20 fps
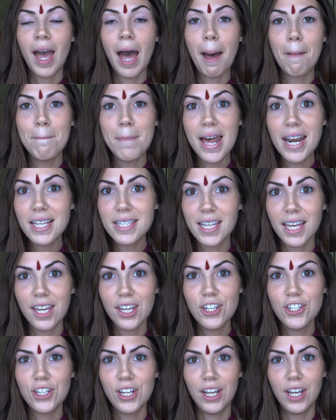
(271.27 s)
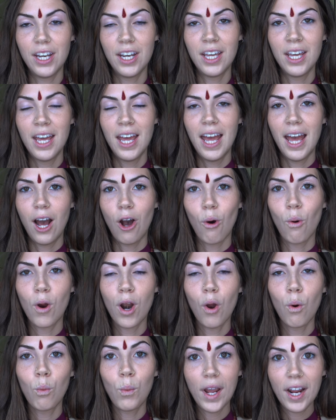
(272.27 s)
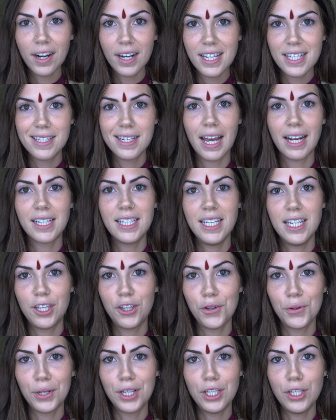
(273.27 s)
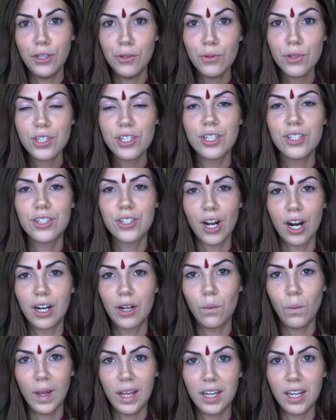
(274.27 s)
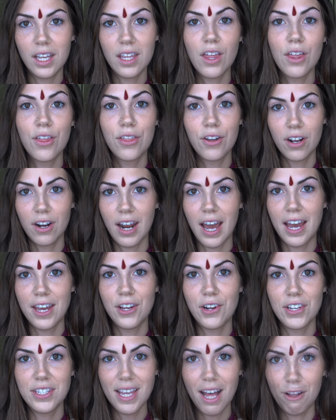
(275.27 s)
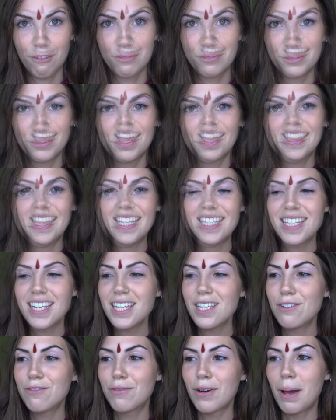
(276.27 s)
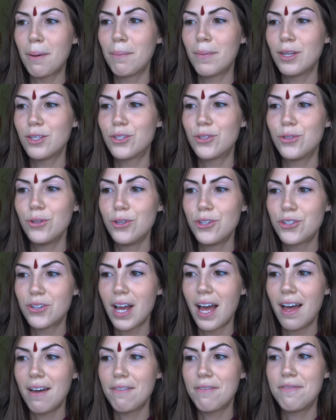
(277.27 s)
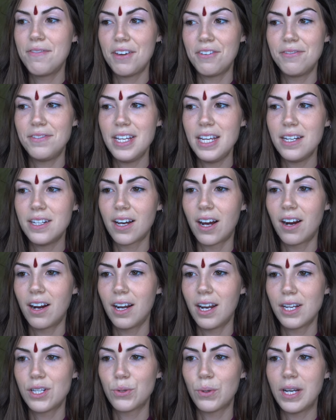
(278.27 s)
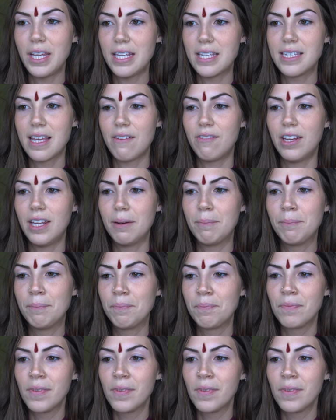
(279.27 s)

a meditation or awareness technique you can use to start awakening the third eye yourself. This is from Sutra 50, Dharana 27.